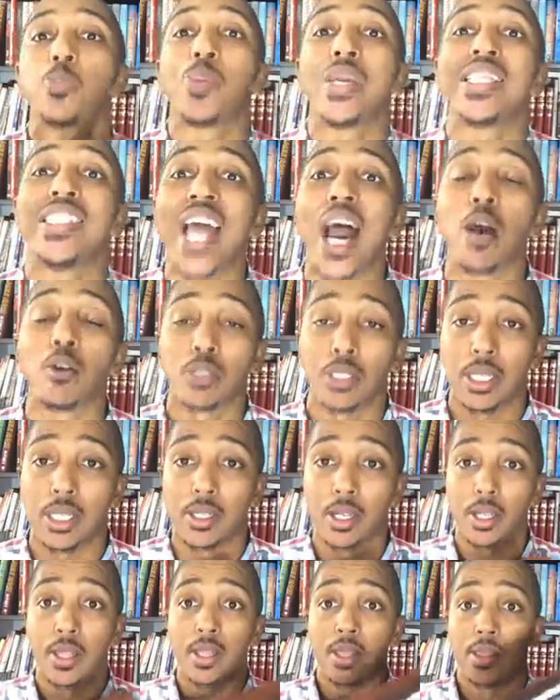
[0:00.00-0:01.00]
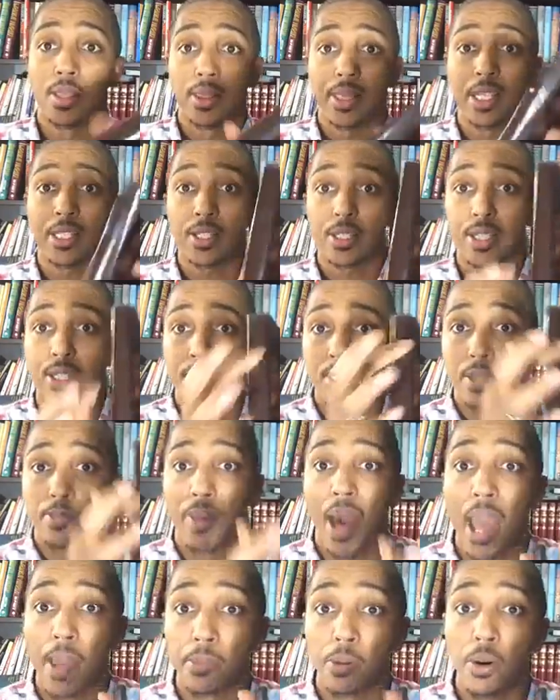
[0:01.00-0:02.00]
be doubted. This, this is the
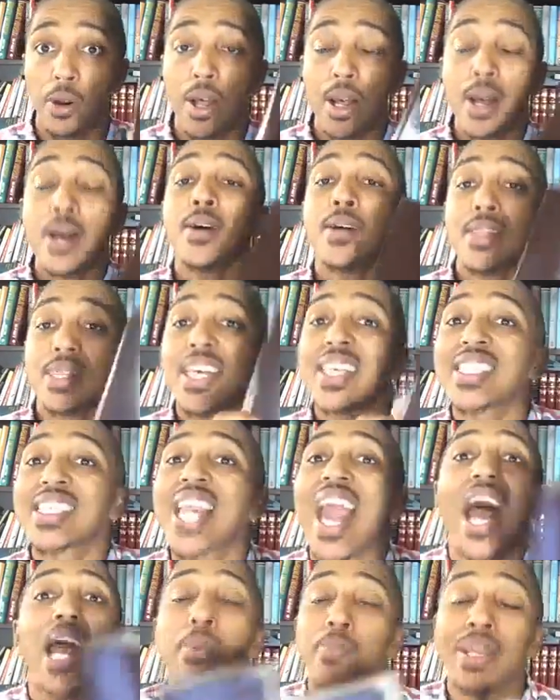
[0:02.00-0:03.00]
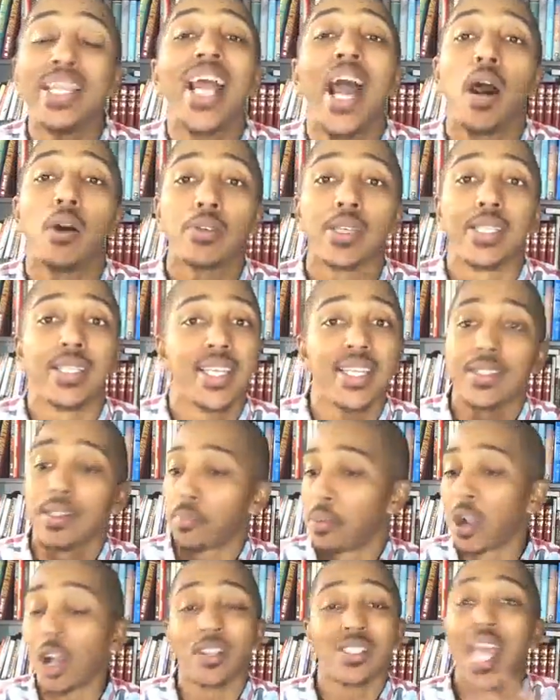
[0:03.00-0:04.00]
Bible. This got to be doubted this,
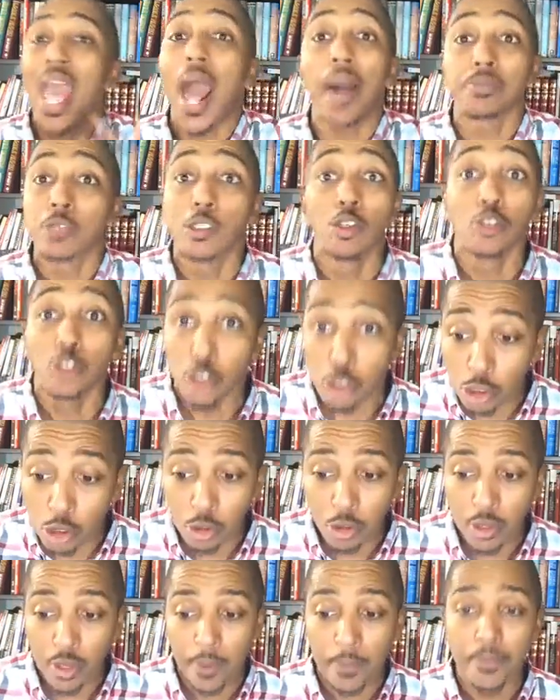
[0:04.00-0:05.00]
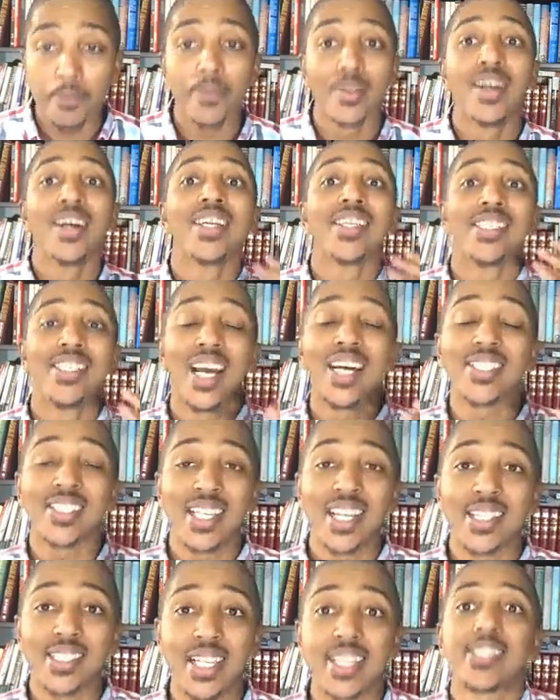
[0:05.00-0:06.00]
because absolute truth doesn't
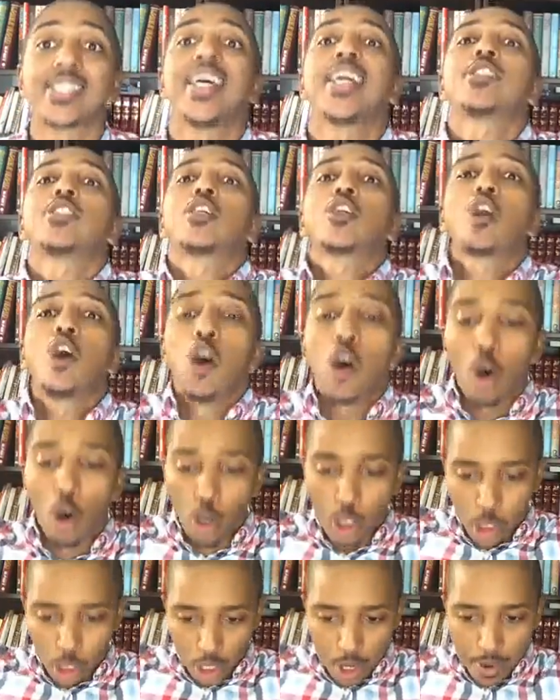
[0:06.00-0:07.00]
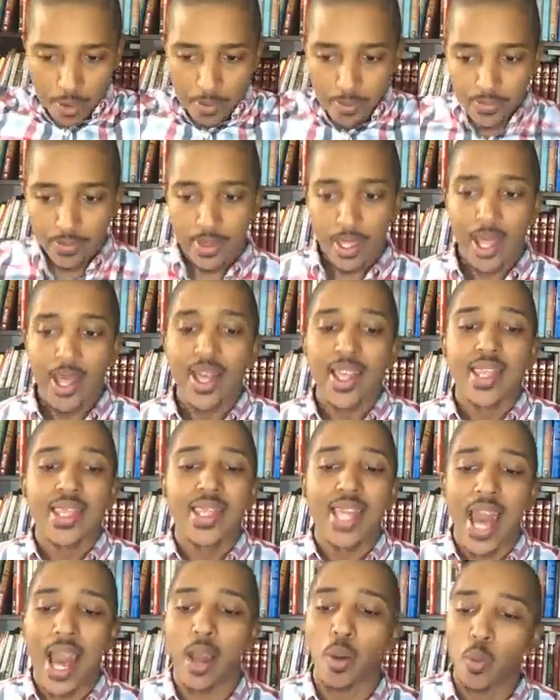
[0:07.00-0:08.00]
exist. That's the culture
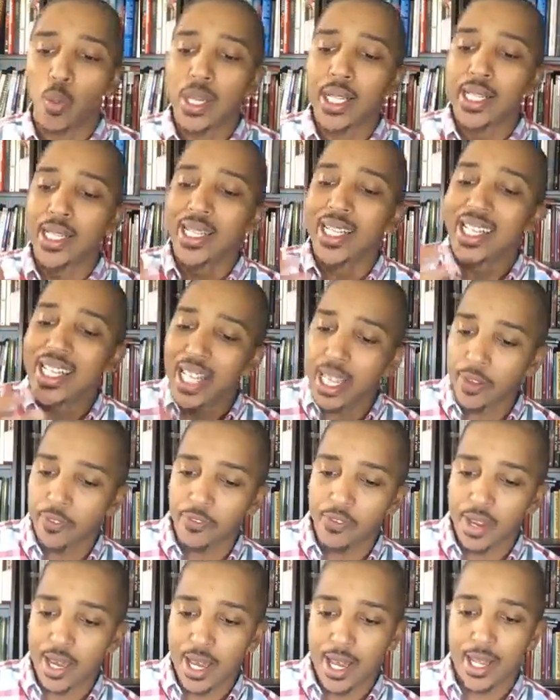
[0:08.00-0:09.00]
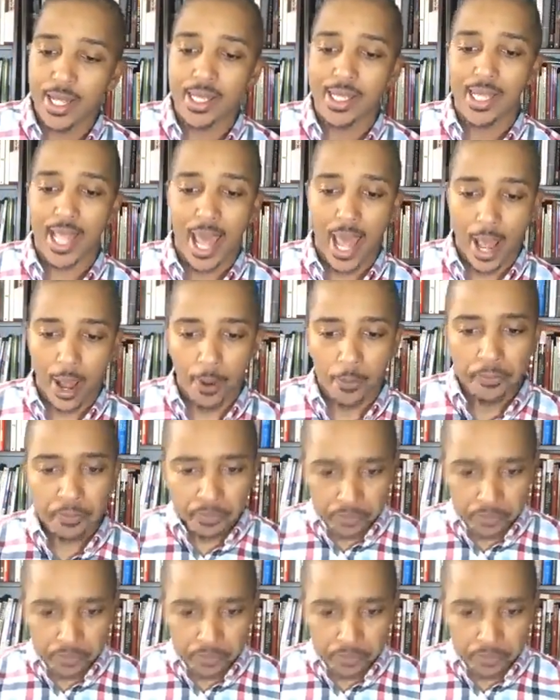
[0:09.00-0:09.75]
that we live in now.